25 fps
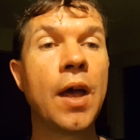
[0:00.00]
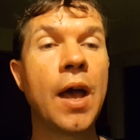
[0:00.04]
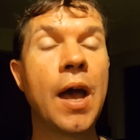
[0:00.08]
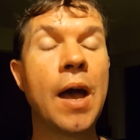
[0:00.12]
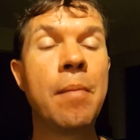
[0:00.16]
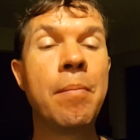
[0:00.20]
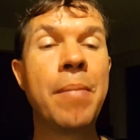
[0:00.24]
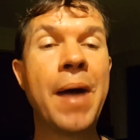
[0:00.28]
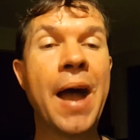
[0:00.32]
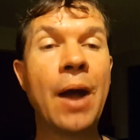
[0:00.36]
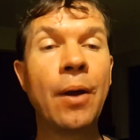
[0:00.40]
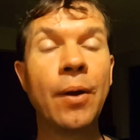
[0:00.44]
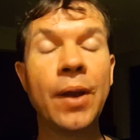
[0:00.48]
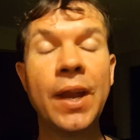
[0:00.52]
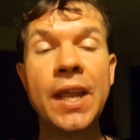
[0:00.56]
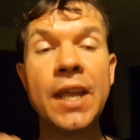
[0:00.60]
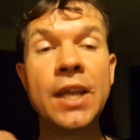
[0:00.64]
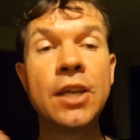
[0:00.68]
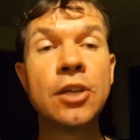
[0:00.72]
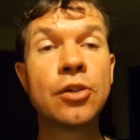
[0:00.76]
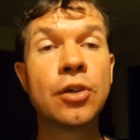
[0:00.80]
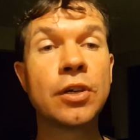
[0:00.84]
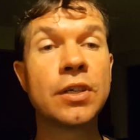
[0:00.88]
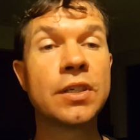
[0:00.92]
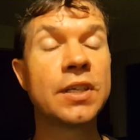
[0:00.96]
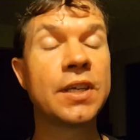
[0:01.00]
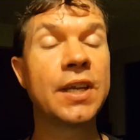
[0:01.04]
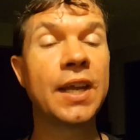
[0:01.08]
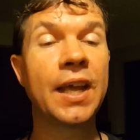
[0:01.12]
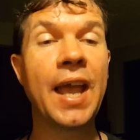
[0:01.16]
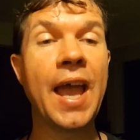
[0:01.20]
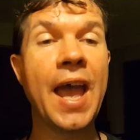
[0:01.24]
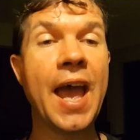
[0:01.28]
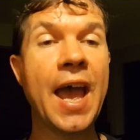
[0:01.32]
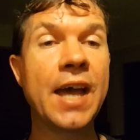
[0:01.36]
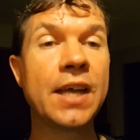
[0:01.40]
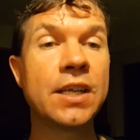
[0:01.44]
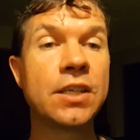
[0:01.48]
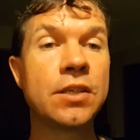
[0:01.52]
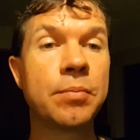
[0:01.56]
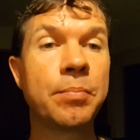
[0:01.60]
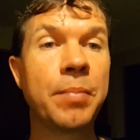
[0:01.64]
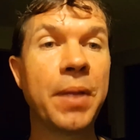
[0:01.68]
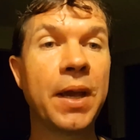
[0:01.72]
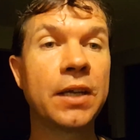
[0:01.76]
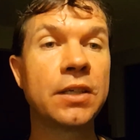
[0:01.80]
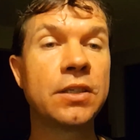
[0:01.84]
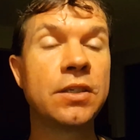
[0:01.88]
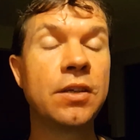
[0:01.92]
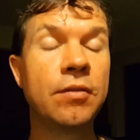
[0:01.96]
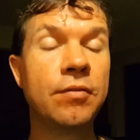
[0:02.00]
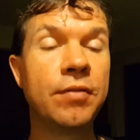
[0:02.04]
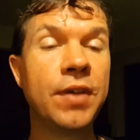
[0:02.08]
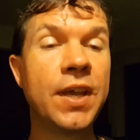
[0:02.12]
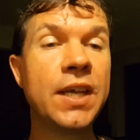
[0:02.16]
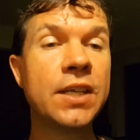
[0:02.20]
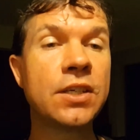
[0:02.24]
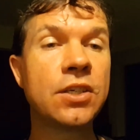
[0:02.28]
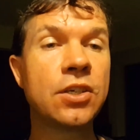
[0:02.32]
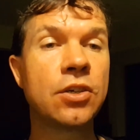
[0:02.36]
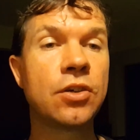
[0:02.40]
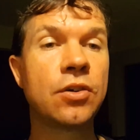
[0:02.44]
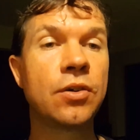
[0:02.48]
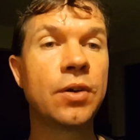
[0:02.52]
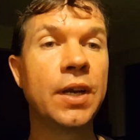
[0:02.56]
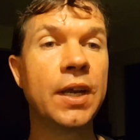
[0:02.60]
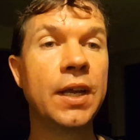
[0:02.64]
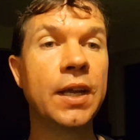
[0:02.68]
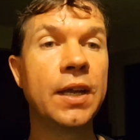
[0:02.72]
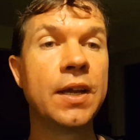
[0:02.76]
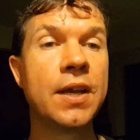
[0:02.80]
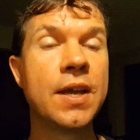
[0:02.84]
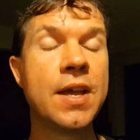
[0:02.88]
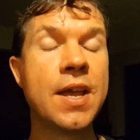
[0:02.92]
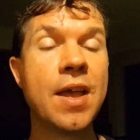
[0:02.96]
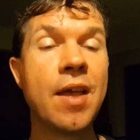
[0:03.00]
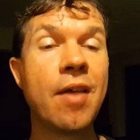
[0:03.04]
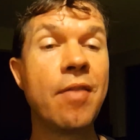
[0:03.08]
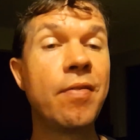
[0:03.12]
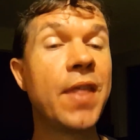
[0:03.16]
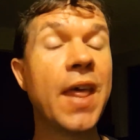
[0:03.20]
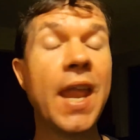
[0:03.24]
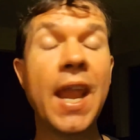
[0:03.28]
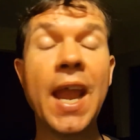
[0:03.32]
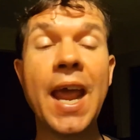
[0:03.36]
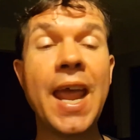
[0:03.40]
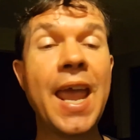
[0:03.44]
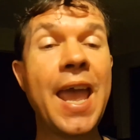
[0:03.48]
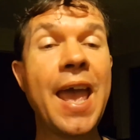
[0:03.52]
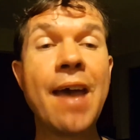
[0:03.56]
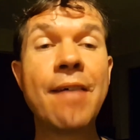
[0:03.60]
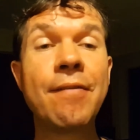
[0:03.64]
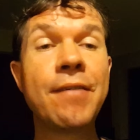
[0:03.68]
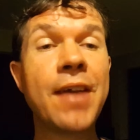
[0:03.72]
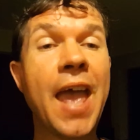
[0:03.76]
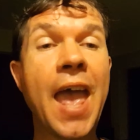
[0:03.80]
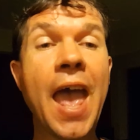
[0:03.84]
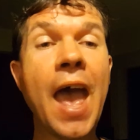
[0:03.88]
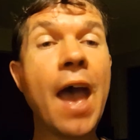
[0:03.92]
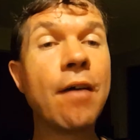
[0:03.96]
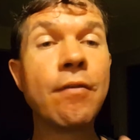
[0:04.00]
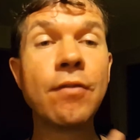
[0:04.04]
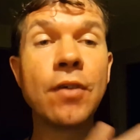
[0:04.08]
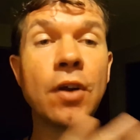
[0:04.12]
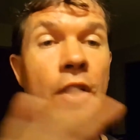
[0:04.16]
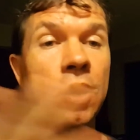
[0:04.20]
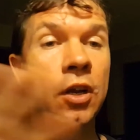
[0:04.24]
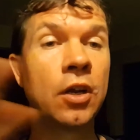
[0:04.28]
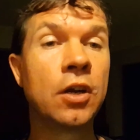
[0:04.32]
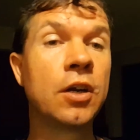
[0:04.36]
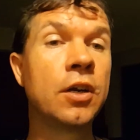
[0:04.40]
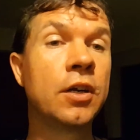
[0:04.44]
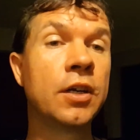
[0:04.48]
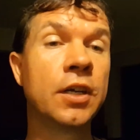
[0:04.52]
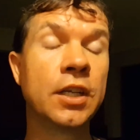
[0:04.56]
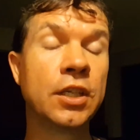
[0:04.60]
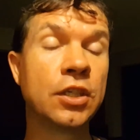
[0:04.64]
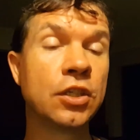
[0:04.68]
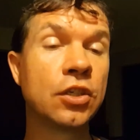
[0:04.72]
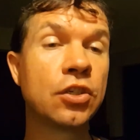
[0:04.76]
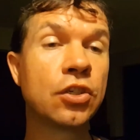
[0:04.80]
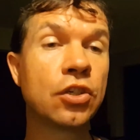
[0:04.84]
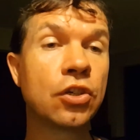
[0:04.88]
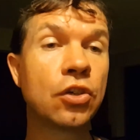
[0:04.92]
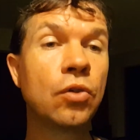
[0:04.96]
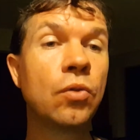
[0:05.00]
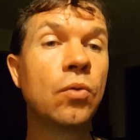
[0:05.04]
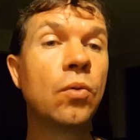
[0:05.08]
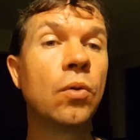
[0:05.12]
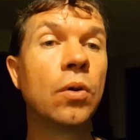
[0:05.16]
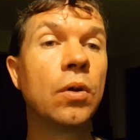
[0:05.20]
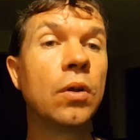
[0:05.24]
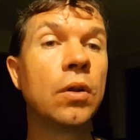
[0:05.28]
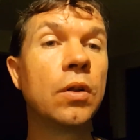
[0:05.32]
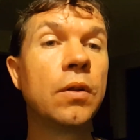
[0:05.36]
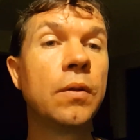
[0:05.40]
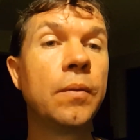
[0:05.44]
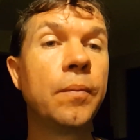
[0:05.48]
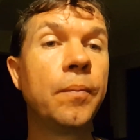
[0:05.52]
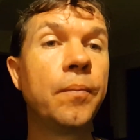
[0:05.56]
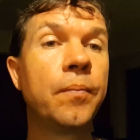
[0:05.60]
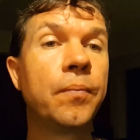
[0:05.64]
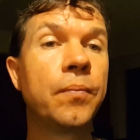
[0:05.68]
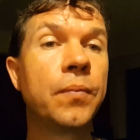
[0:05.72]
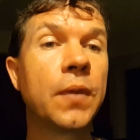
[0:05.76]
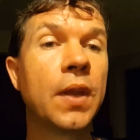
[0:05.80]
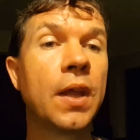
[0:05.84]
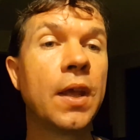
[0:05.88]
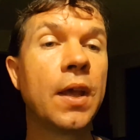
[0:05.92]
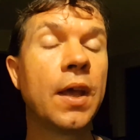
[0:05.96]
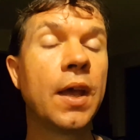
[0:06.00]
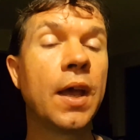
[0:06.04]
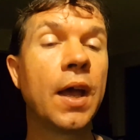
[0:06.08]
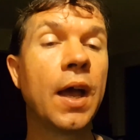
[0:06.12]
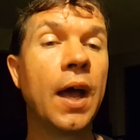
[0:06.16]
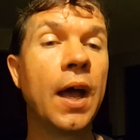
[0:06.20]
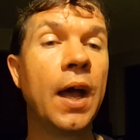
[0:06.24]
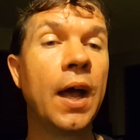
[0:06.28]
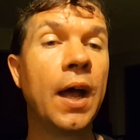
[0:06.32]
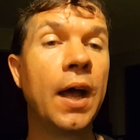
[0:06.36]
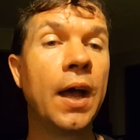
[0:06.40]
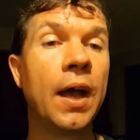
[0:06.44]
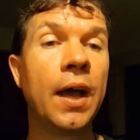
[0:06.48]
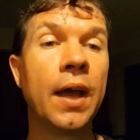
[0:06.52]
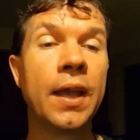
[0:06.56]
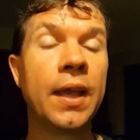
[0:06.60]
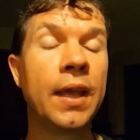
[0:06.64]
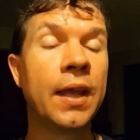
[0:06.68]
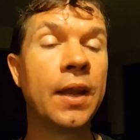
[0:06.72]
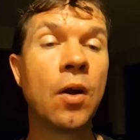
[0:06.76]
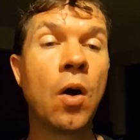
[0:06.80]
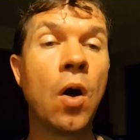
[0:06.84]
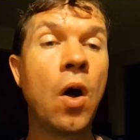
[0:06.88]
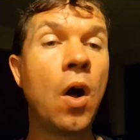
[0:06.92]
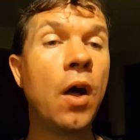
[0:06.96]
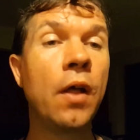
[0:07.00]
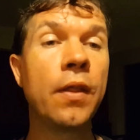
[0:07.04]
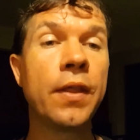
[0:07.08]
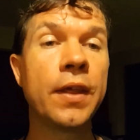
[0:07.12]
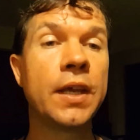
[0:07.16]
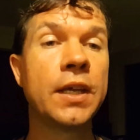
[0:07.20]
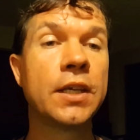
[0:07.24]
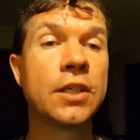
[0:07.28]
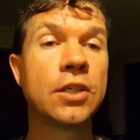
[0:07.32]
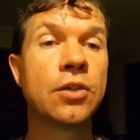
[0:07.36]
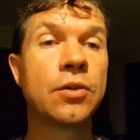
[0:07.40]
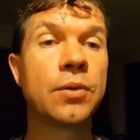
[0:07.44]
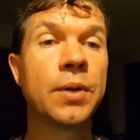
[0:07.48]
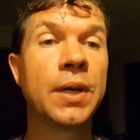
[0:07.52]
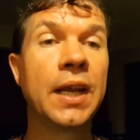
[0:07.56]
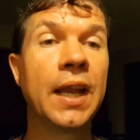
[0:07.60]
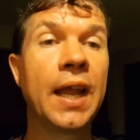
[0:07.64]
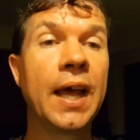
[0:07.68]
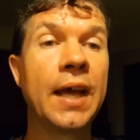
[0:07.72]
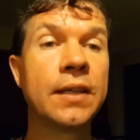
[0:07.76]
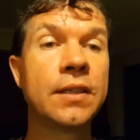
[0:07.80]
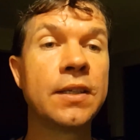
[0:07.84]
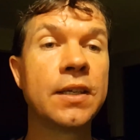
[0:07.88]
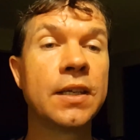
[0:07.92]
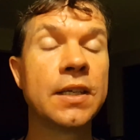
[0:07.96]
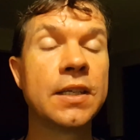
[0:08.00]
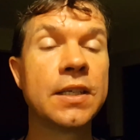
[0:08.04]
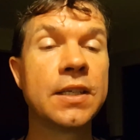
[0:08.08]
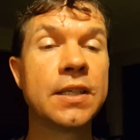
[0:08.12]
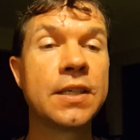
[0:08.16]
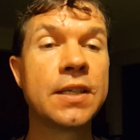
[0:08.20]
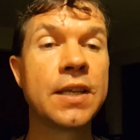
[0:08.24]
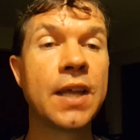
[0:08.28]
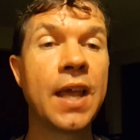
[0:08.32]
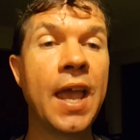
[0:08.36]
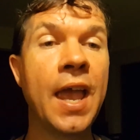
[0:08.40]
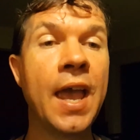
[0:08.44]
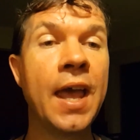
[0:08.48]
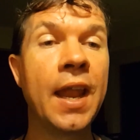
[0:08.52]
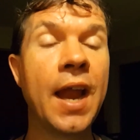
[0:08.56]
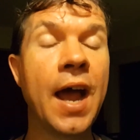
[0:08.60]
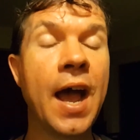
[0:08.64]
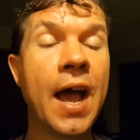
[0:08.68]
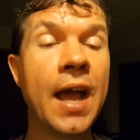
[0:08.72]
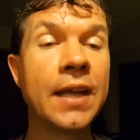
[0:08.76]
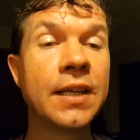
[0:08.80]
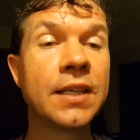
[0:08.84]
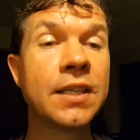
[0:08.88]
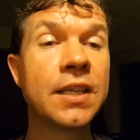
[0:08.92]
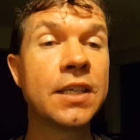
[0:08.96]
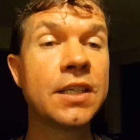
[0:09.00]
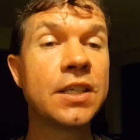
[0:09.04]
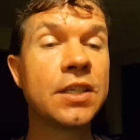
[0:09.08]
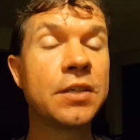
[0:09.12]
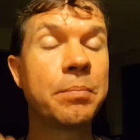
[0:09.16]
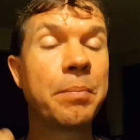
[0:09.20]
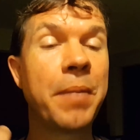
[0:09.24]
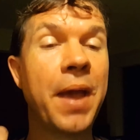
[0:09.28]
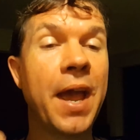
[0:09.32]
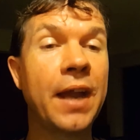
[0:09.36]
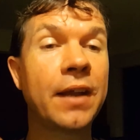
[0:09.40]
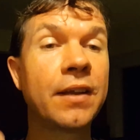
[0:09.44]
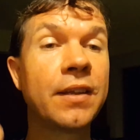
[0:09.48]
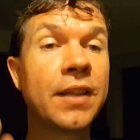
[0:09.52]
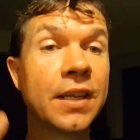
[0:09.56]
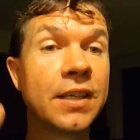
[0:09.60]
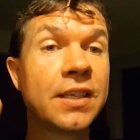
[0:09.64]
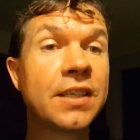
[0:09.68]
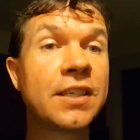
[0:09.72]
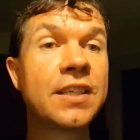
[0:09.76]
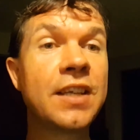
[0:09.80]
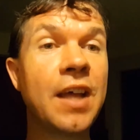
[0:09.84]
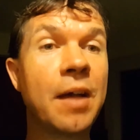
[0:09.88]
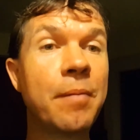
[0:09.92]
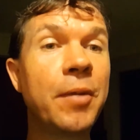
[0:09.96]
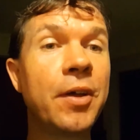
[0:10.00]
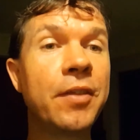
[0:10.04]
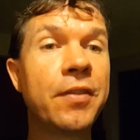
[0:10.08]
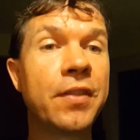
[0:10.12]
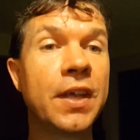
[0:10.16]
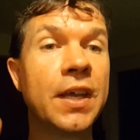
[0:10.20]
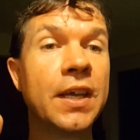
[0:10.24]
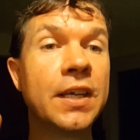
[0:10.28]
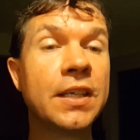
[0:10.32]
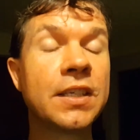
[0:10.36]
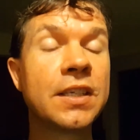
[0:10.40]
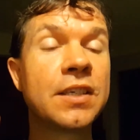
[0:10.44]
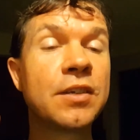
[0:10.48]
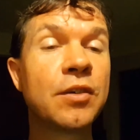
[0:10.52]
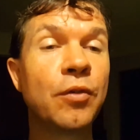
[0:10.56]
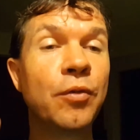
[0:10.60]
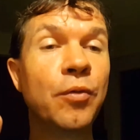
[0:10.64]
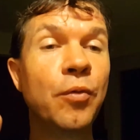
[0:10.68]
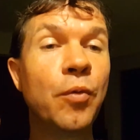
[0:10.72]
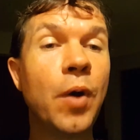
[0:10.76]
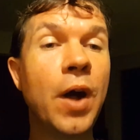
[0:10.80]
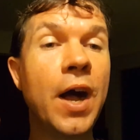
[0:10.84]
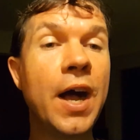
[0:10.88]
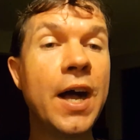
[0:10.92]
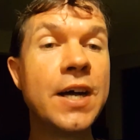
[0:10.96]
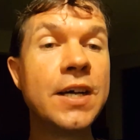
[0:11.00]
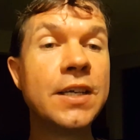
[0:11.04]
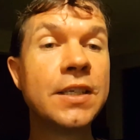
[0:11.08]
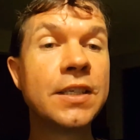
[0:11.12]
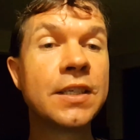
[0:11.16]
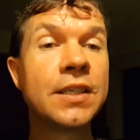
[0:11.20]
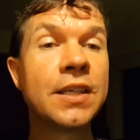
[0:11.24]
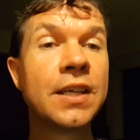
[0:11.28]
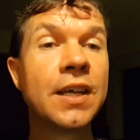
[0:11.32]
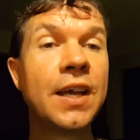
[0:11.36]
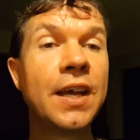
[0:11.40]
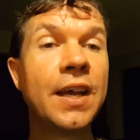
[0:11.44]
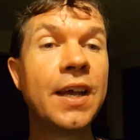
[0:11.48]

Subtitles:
about interesting aspects of history than I have ever learned in school, in all the history lessons. And I suspect that some of this was